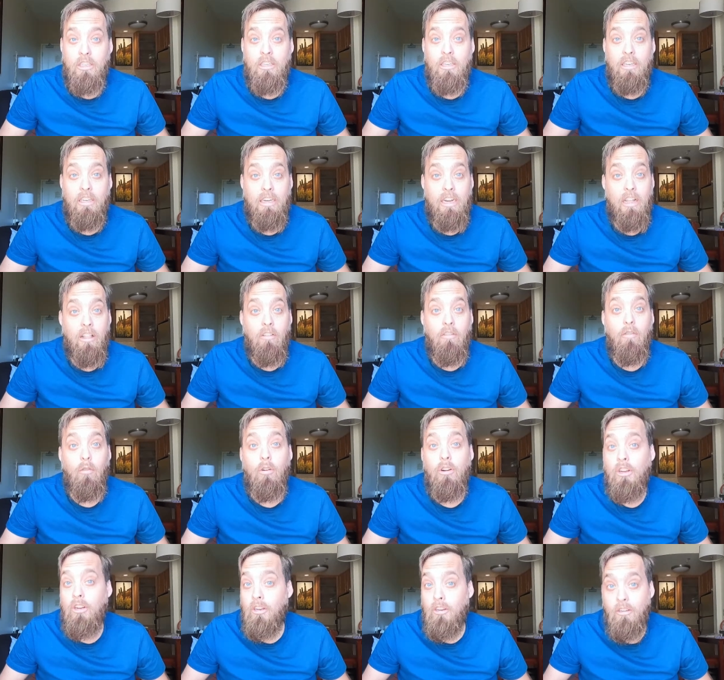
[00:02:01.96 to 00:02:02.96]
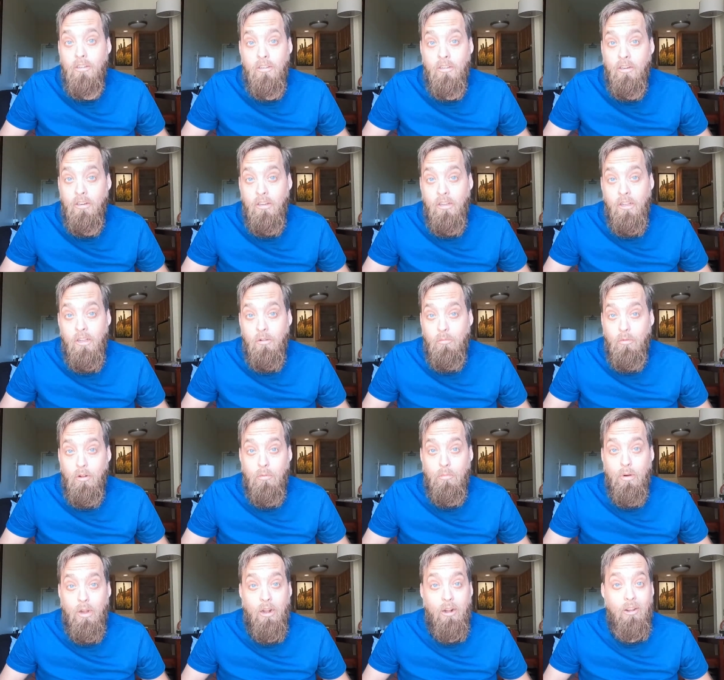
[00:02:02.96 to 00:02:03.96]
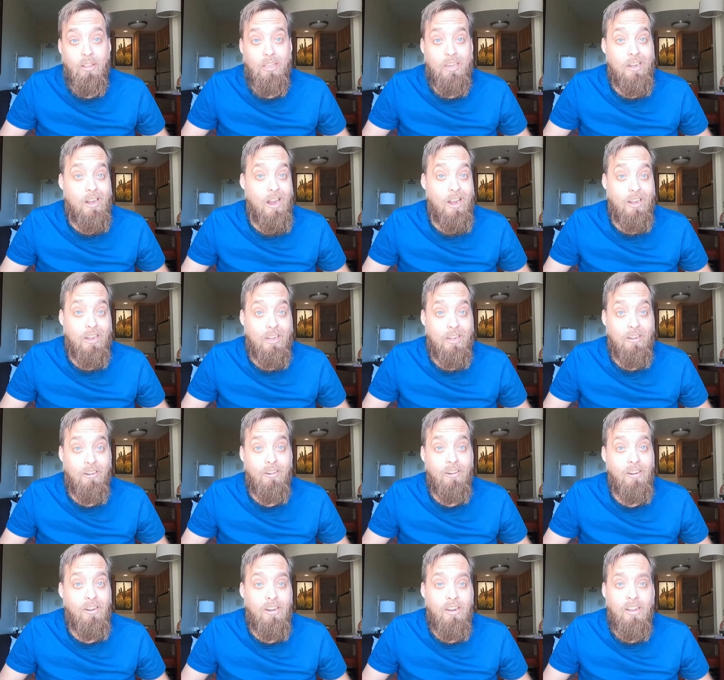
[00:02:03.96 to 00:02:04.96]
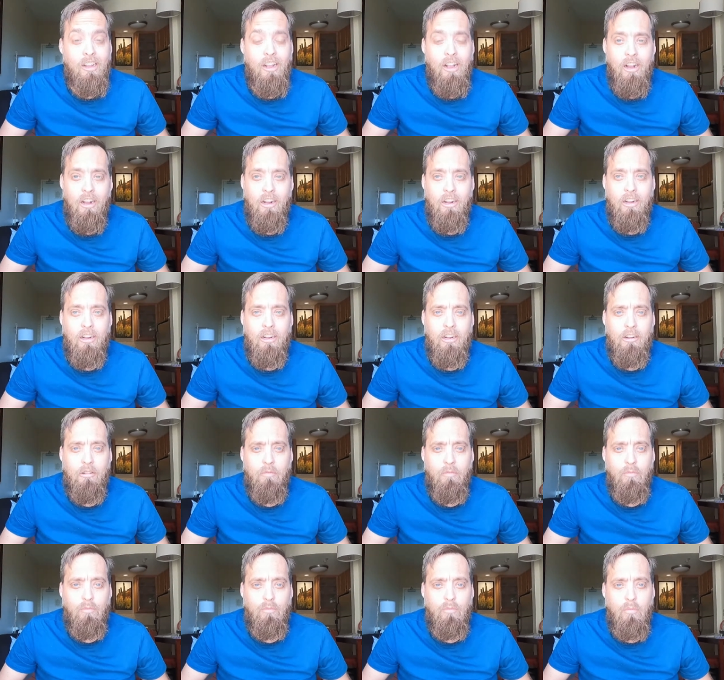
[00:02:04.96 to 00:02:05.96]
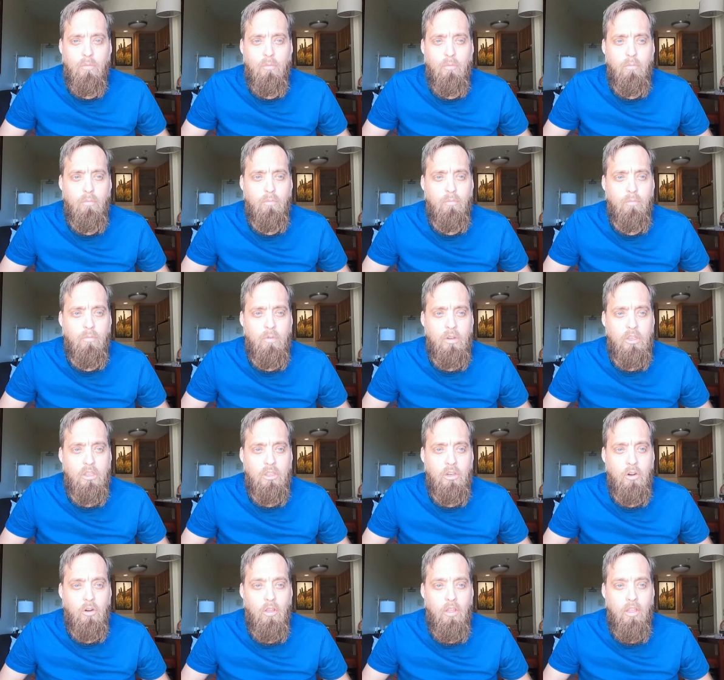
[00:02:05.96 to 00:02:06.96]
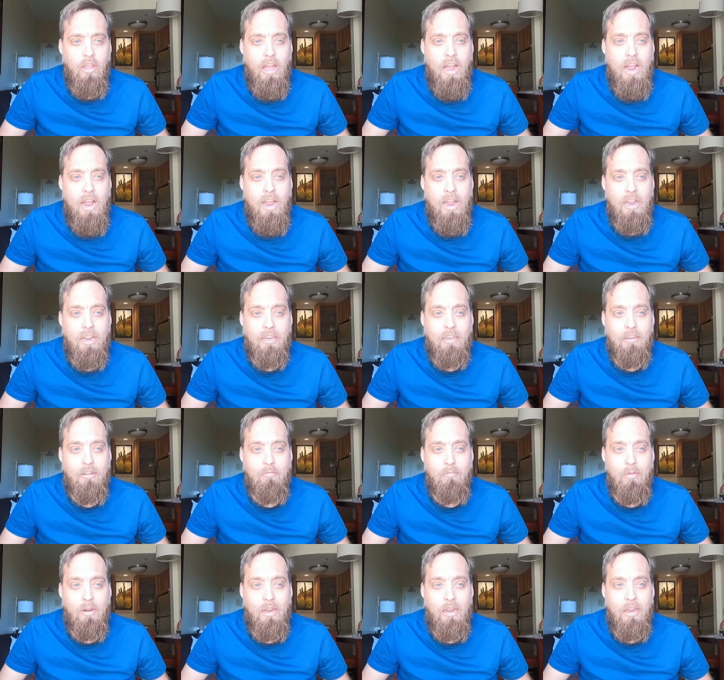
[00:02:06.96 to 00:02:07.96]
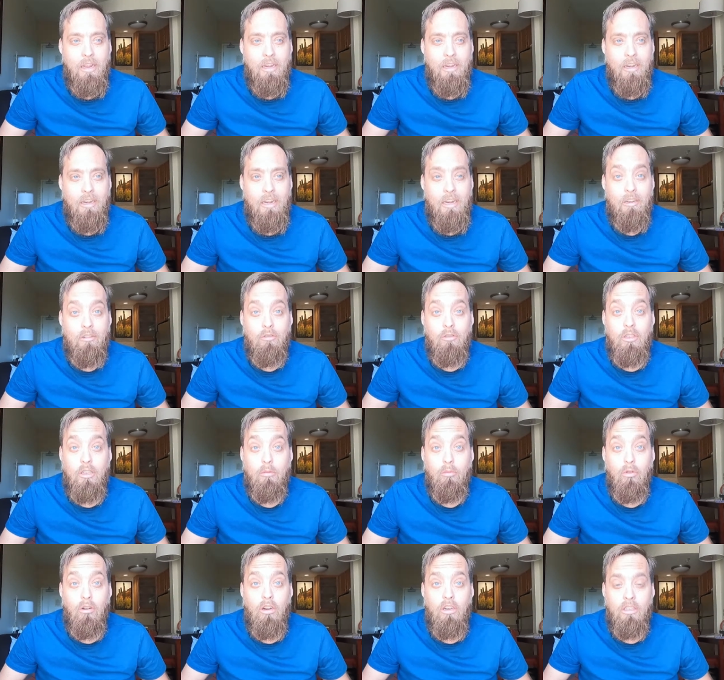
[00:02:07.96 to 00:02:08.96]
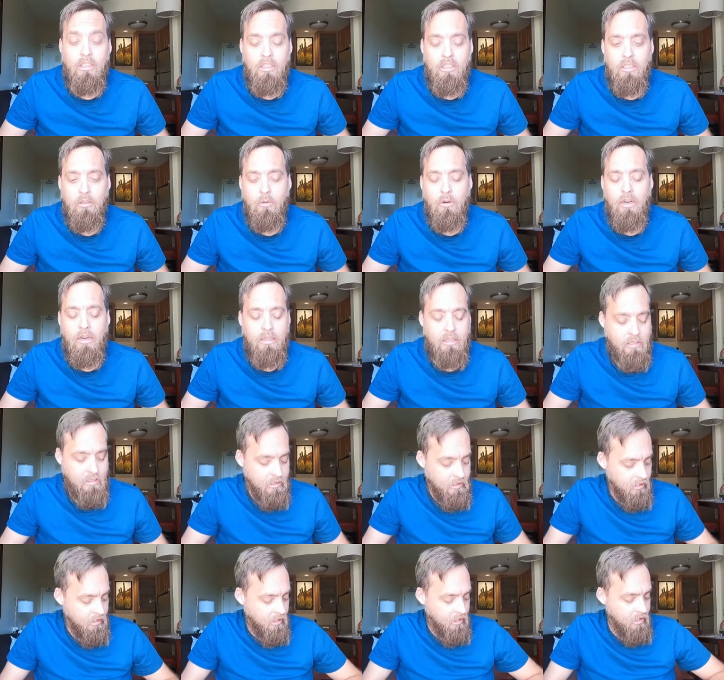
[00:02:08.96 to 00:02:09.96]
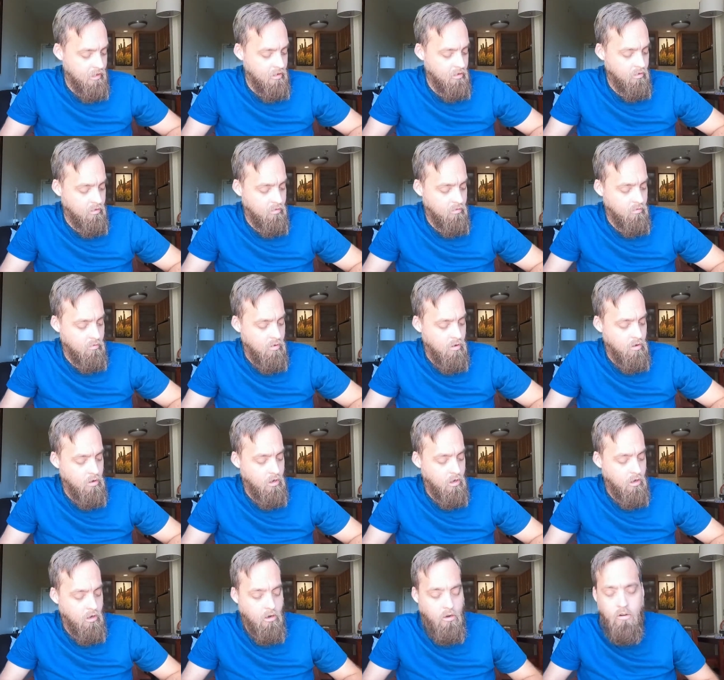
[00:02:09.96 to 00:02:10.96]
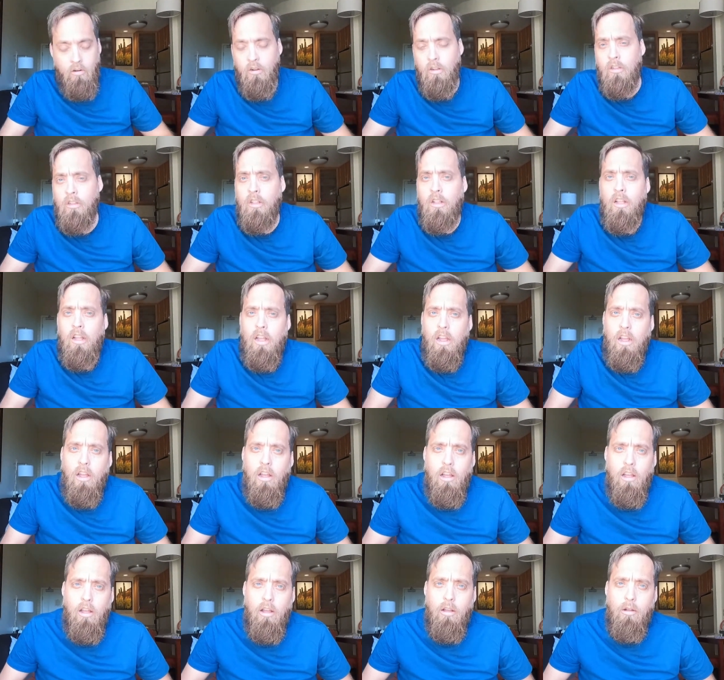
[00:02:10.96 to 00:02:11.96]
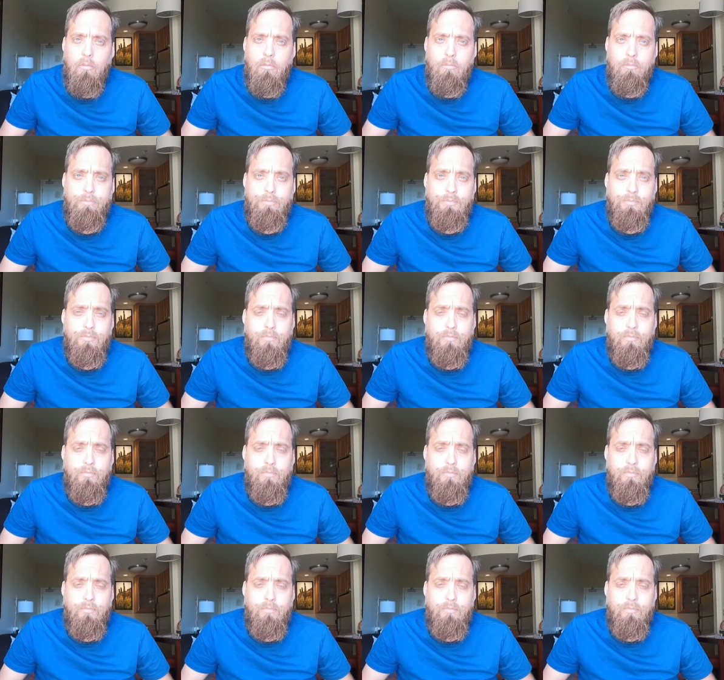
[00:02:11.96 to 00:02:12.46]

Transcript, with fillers: it in California but apparently not here. Um, so that had been an interesting process. So we got stuck there a little longer. Um,